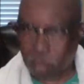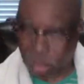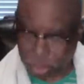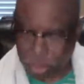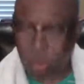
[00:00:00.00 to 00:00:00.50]

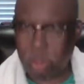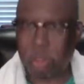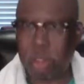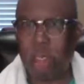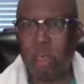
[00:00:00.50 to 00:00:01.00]
nor the
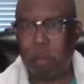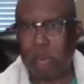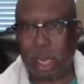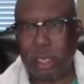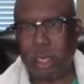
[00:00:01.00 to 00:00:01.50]
son of
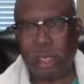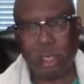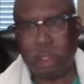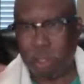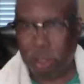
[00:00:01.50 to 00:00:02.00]
man that
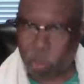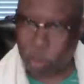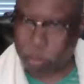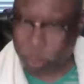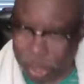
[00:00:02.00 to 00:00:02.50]
he should
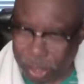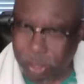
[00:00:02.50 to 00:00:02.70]
repent.